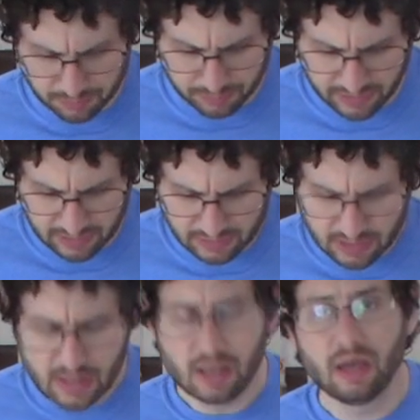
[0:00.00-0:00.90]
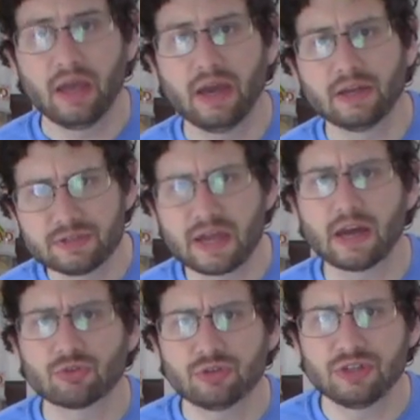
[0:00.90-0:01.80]
making, and it's
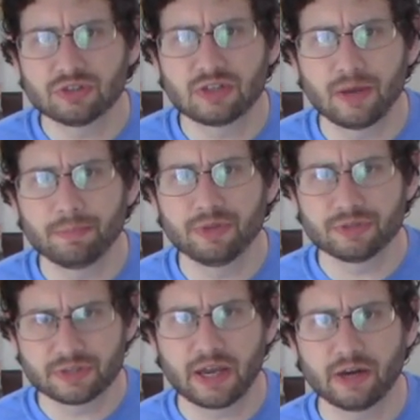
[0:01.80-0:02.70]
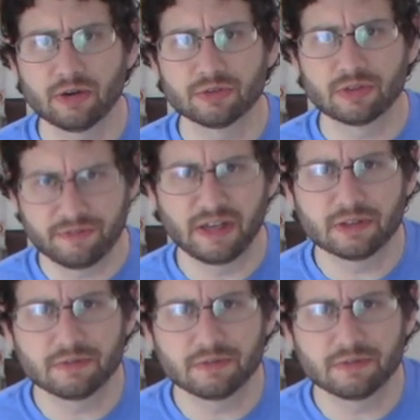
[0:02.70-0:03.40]
actually a step that scares the faint of